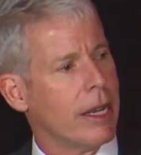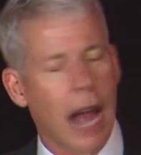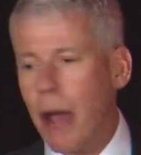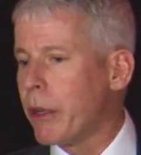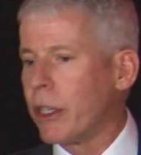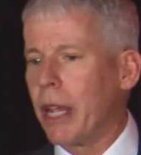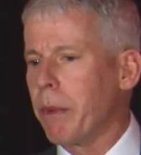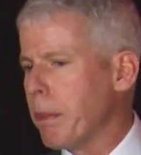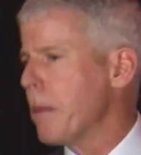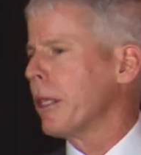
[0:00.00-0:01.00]
I always say
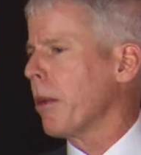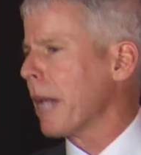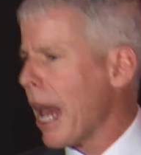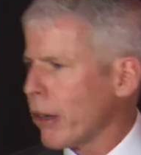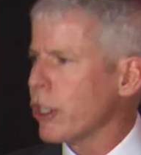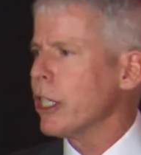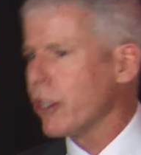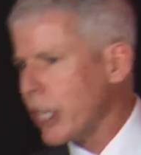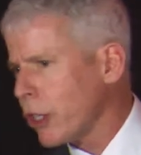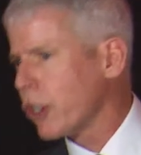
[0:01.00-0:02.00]
when people tell me energy
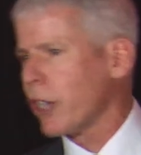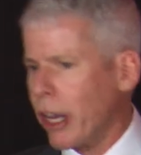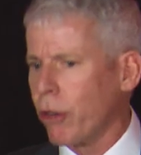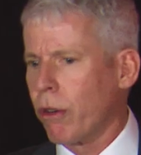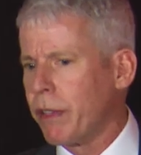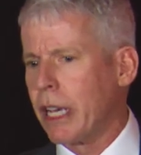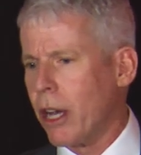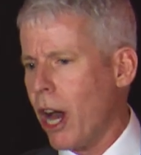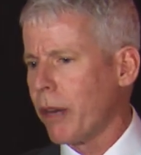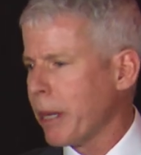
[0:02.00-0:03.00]
is this sector of the
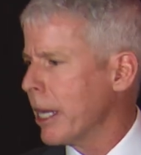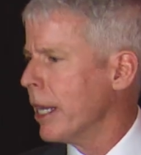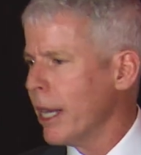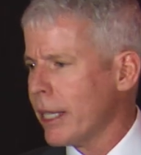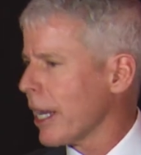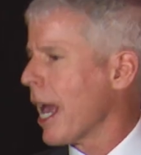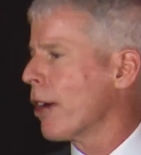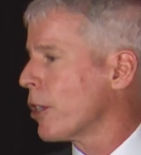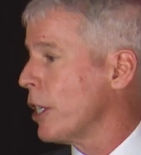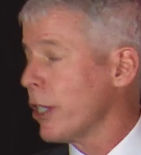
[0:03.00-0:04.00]
economy, I say
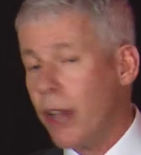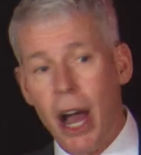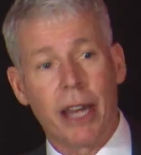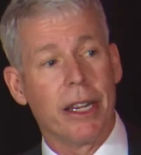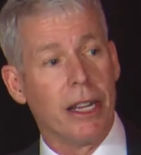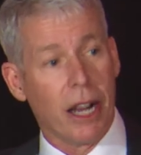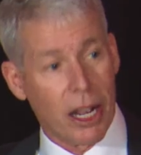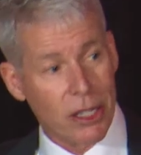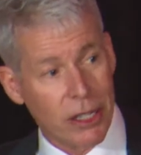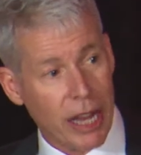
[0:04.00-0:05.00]
energy is not
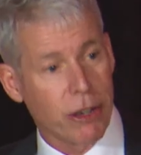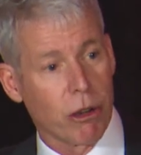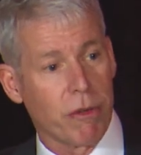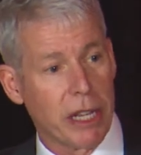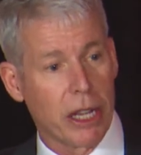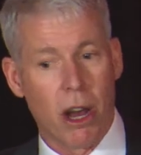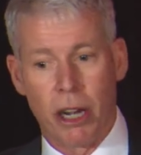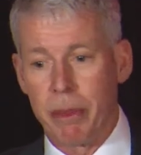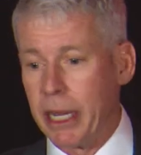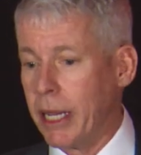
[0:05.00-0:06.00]
a sector of the
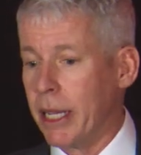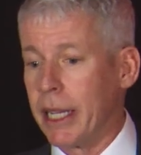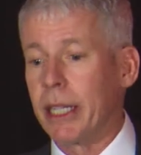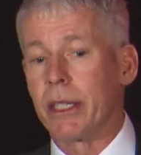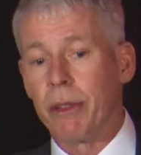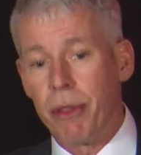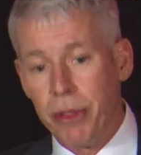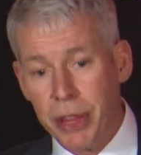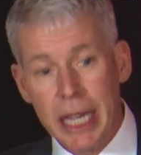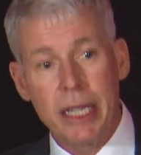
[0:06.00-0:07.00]
economy. It's
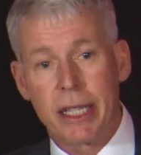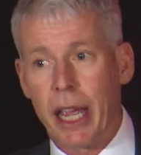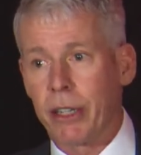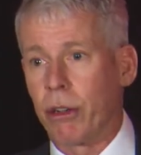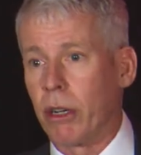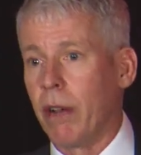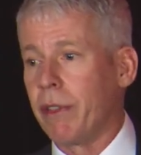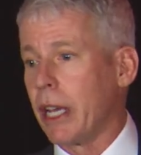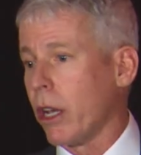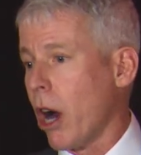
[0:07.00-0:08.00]
the sector
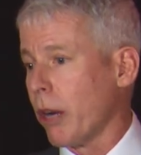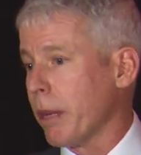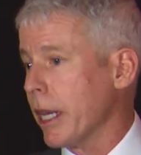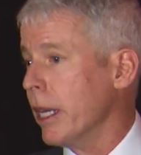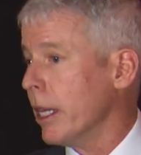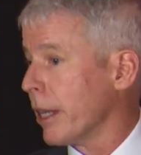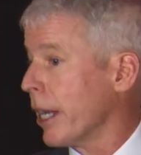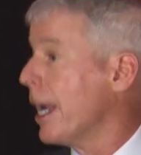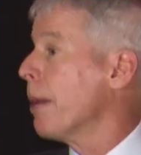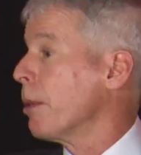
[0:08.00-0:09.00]
of the economy
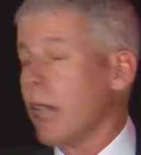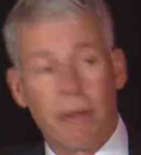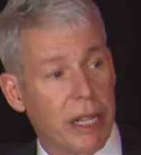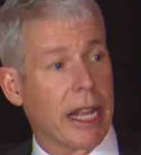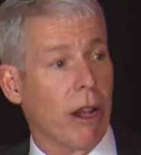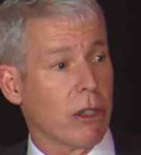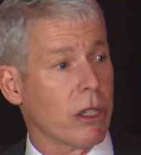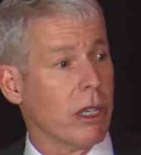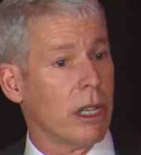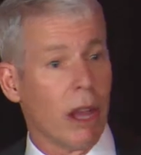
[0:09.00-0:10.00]
that enables everything
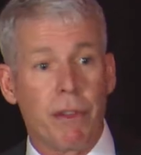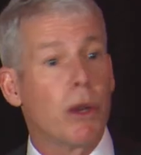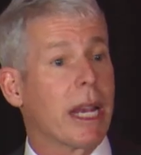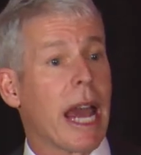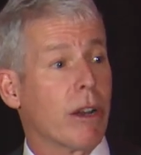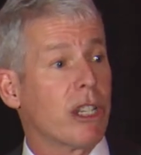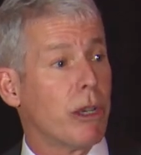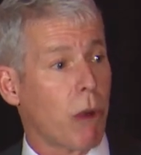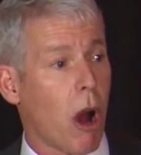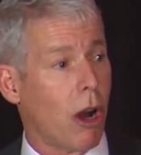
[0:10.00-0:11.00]
else. If you get
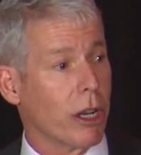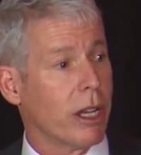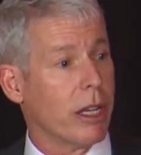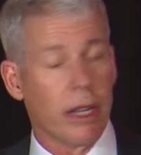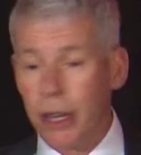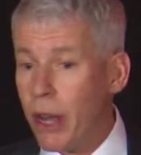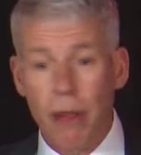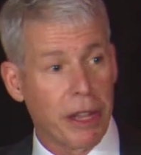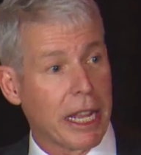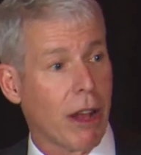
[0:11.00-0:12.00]
energy wrong,
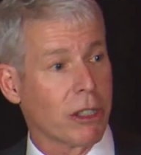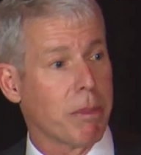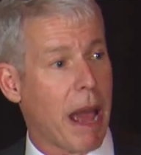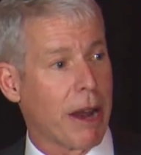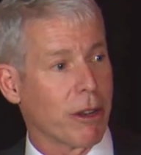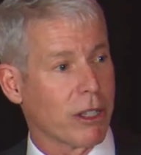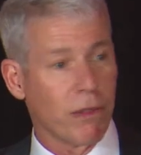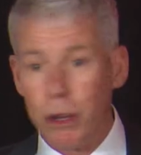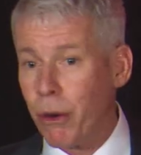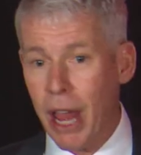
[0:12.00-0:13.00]
nothing else matters.
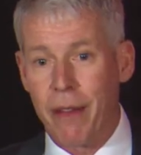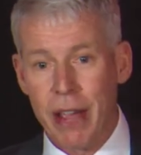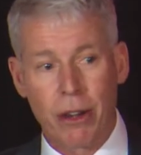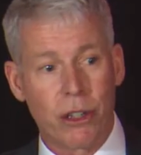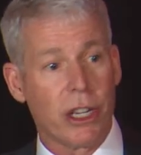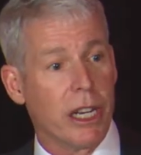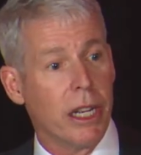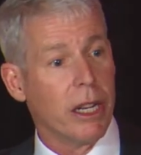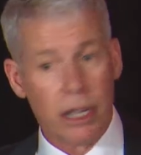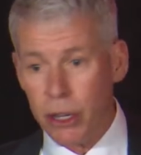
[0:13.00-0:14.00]
If you don't have energy,
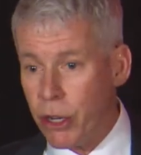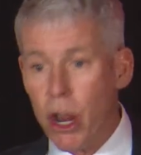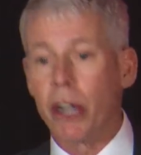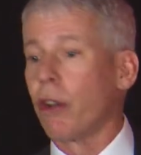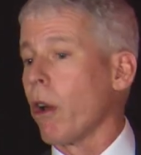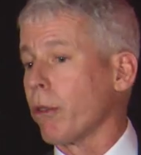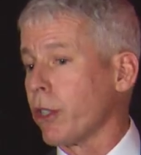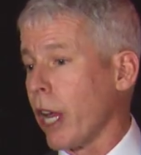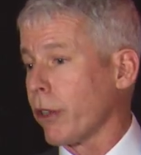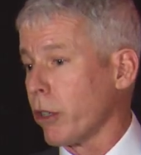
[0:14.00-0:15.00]
none of your other
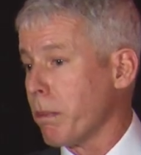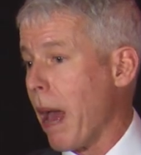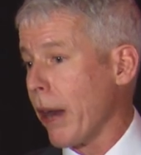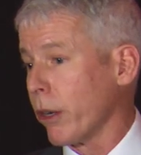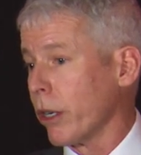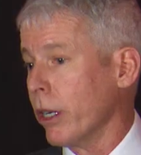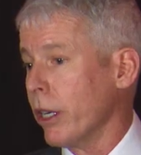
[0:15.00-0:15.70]
sectors matter.